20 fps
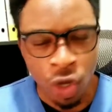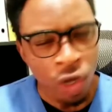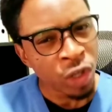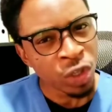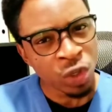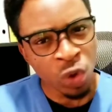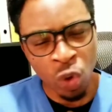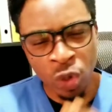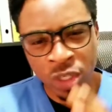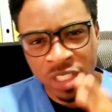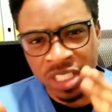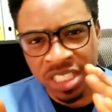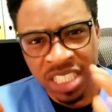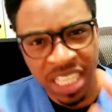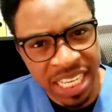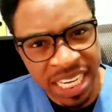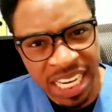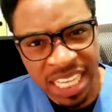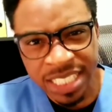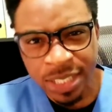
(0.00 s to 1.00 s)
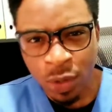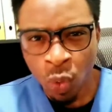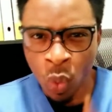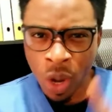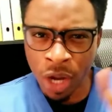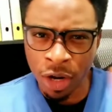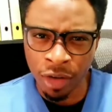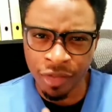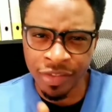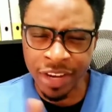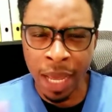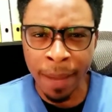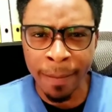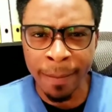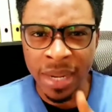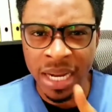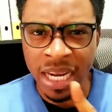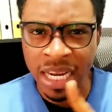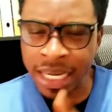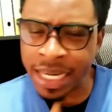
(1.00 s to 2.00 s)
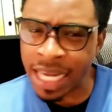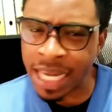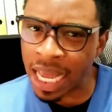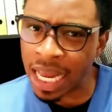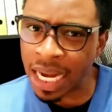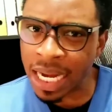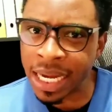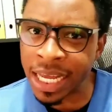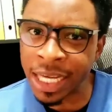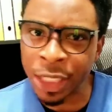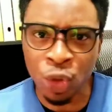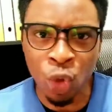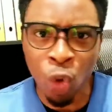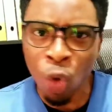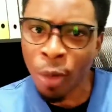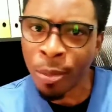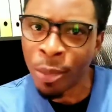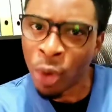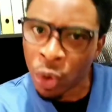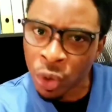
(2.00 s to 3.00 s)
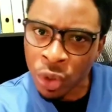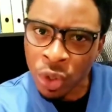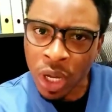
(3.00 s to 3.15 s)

Those sickness, one of them, they link to hormone.